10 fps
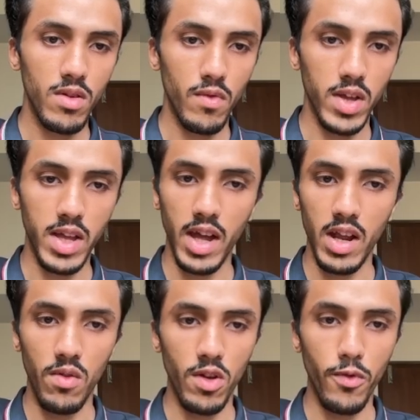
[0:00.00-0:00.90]
we can
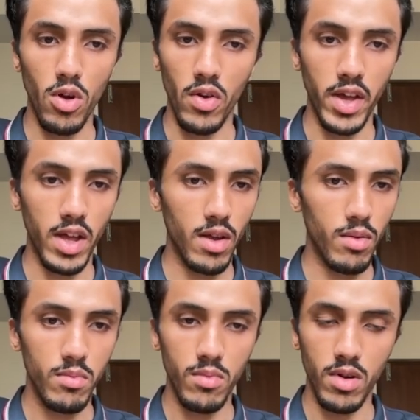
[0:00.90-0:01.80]
have the
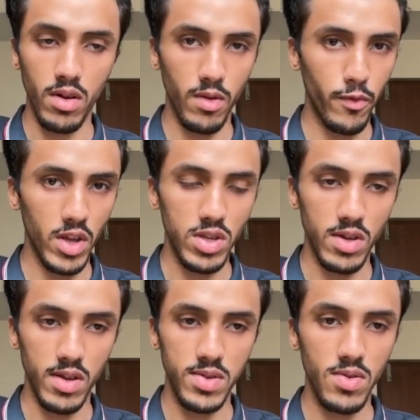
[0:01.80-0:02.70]
following
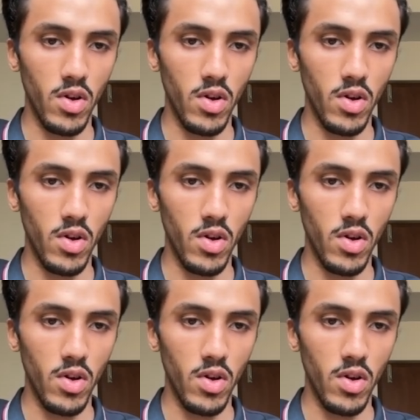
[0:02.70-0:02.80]
features